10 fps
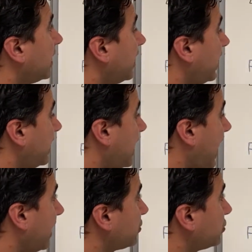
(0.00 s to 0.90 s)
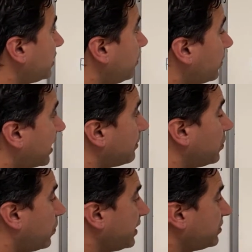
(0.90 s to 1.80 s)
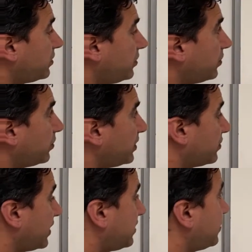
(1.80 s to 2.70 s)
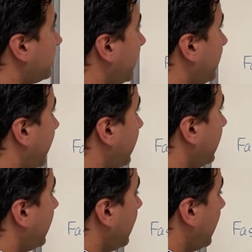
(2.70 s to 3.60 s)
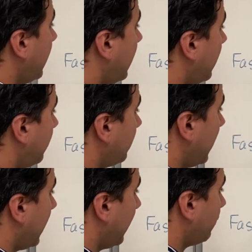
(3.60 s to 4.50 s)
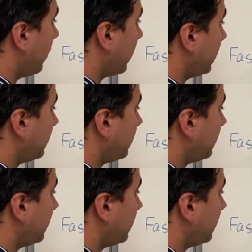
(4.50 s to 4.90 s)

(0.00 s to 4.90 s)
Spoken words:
And actually what I'm going to do is, let's say that I wanted to